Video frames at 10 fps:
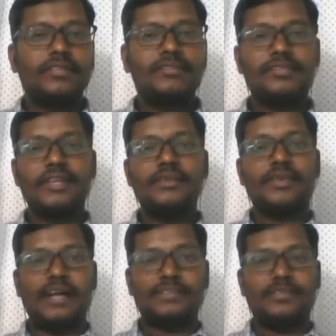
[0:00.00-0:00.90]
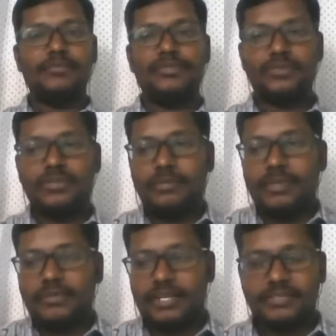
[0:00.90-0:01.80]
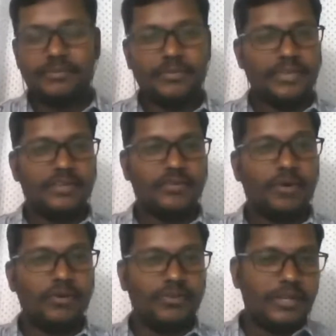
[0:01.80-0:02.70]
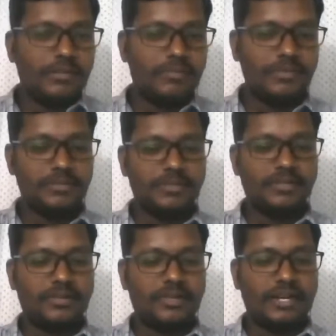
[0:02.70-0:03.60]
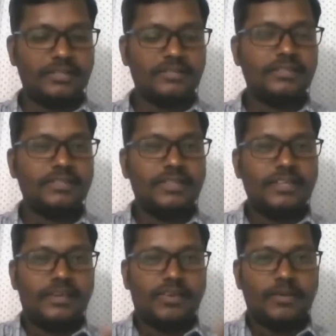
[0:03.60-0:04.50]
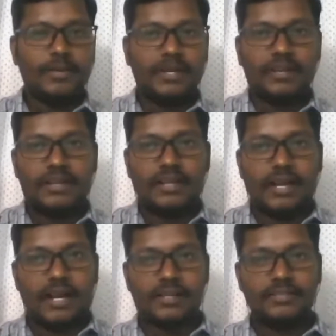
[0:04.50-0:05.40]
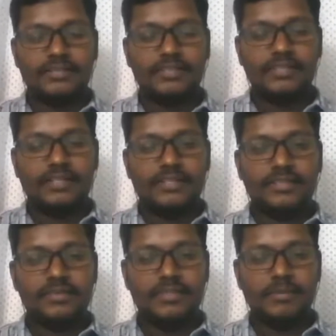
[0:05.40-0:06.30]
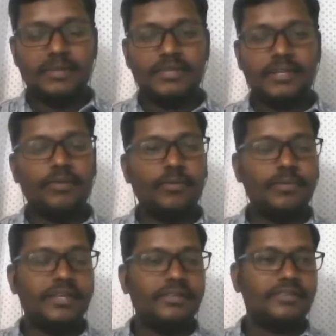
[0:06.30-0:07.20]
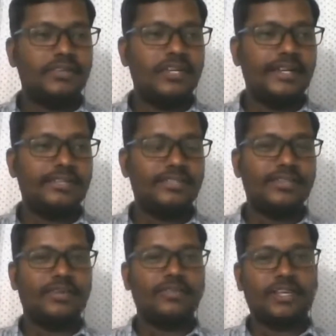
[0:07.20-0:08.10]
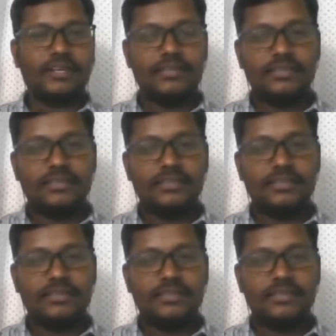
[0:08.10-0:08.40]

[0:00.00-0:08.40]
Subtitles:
So then you ask them, you show them and you ask them, okay, what do you think about this particular class or particular card? So they may tell a woman or a lady sitting on that.